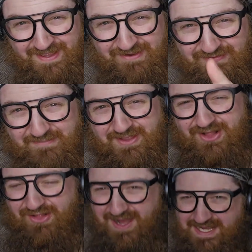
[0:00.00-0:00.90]
from the
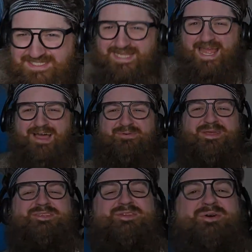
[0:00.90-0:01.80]
closet. How we
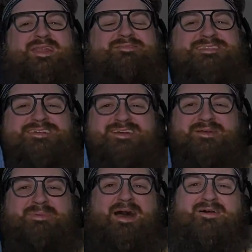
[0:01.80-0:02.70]
doing? Let's talk
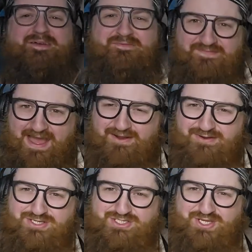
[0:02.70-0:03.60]
about
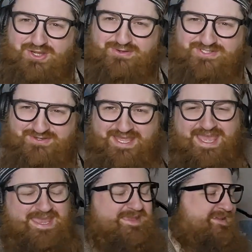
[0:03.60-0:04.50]
Valorstones,
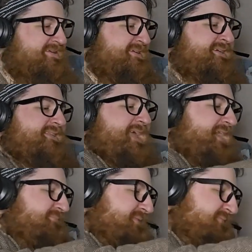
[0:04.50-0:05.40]
okay?
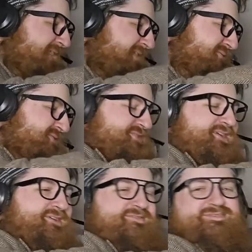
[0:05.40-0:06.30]
Now, with
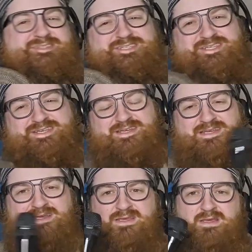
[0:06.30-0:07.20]
Valorstones,
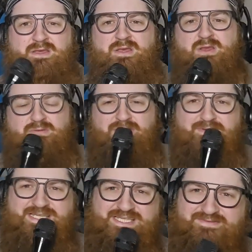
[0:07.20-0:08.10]
I
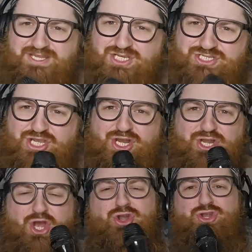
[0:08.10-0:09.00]
recently just got an
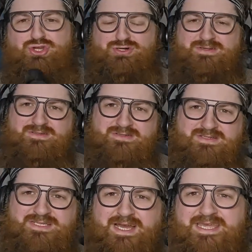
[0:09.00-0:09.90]
article
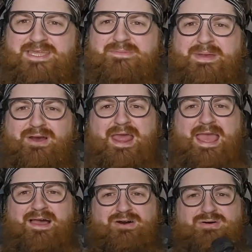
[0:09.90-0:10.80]
talking about
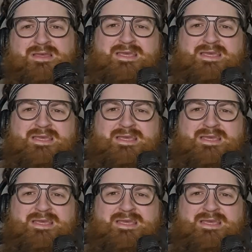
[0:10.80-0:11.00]
how